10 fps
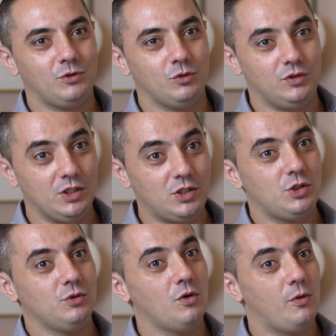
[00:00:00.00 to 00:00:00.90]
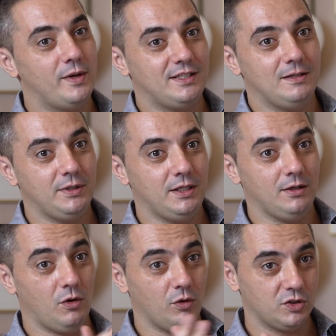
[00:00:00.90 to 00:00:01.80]
to teach you a
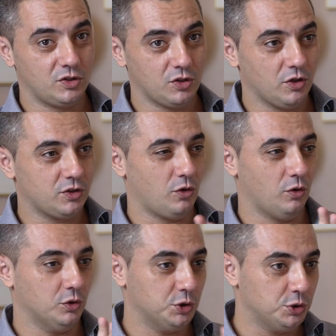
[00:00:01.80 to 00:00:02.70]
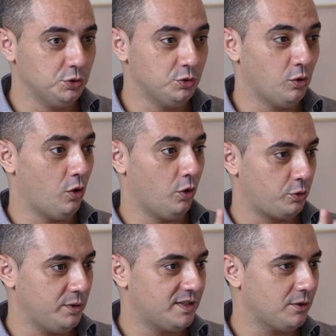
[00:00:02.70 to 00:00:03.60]
recipe or a sauce or a jus or a
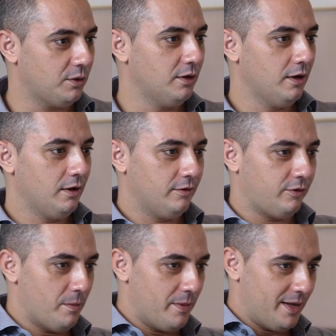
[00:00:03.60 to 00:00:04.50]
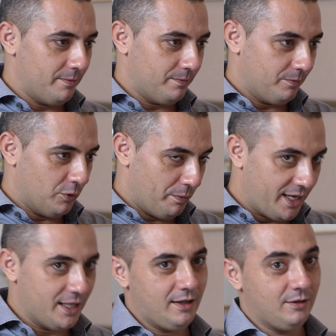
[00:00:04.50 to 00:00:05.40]
cuisson from the
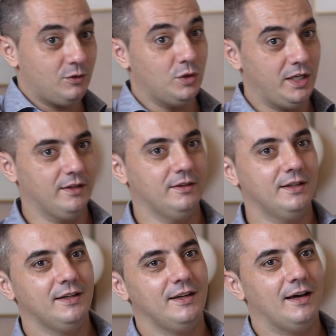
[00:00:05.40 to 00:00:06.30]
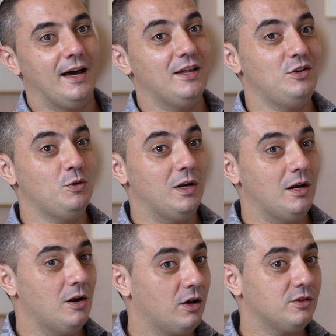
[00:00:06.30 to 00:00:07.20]
beginning to the end. And you
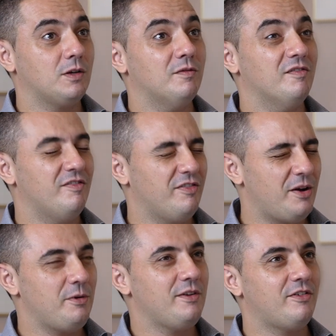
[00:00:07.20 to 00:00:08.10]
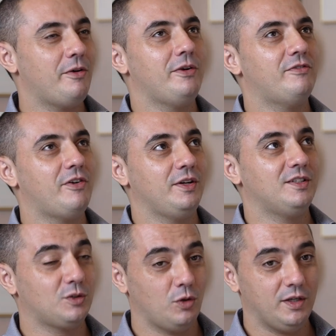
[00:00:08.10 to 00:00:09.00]
will learn some very, very, very
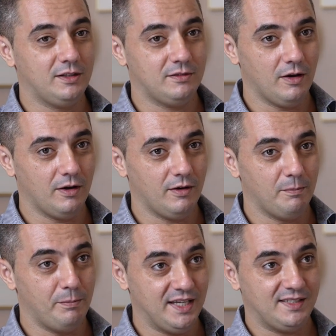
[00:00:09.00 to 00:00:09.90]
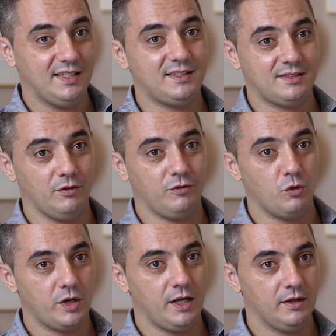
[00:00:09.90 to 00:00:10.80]
solid basics of
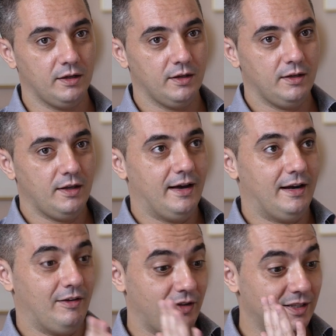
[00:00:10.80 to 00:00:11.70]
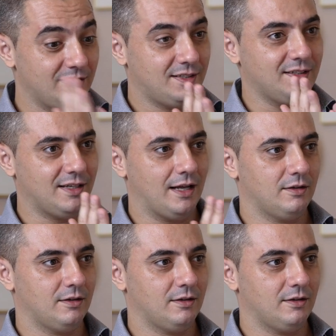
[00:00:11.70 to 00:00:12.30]
cooking. And I think this is